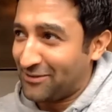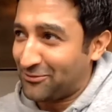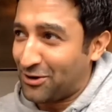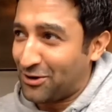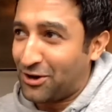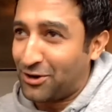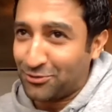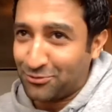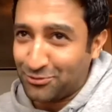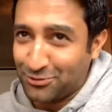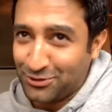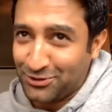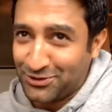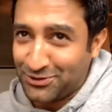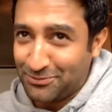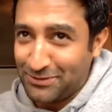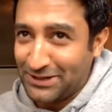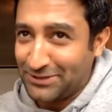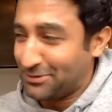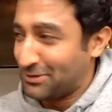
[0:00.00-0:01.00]
all rules are
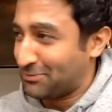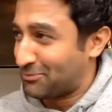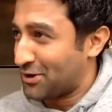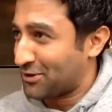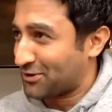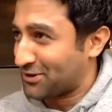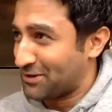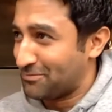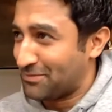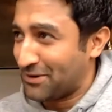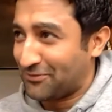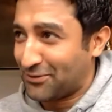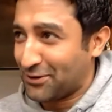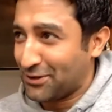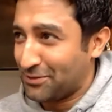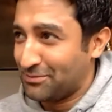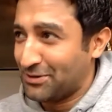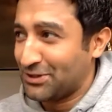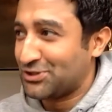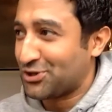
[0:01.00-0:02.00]
meant to be broken, but for
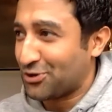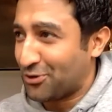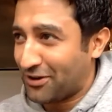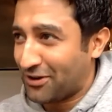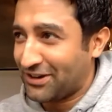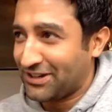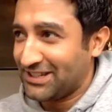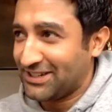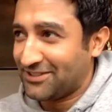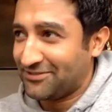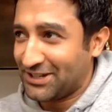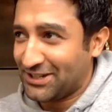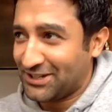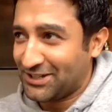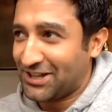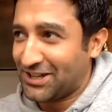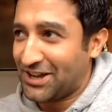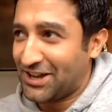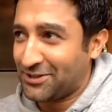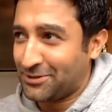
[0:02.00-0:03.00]
the majority of it, a
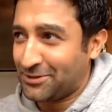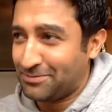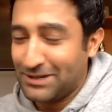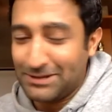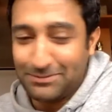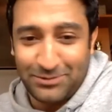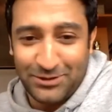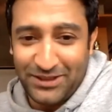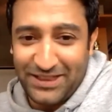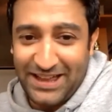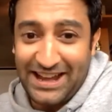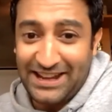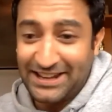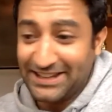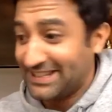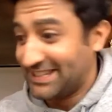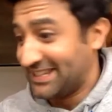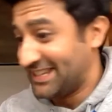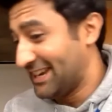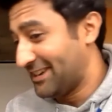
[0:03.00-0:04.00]
lot of the people that
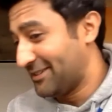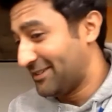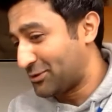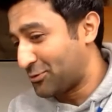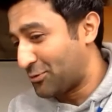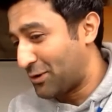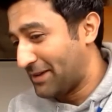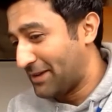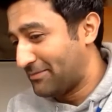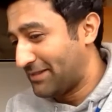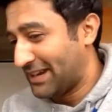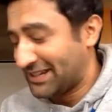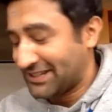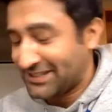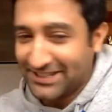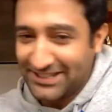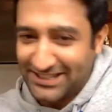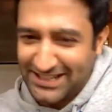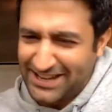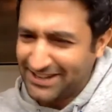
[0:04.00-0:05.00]
didn't quite make it
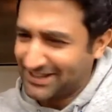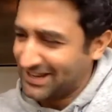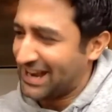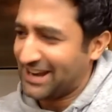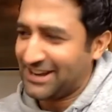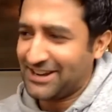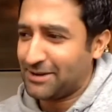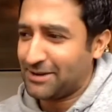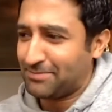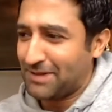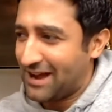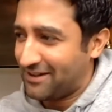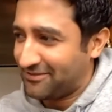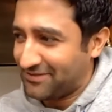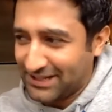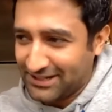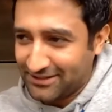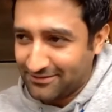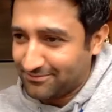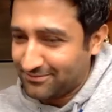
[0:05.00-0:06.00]
to the end up
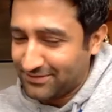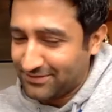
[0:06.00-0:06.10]
having,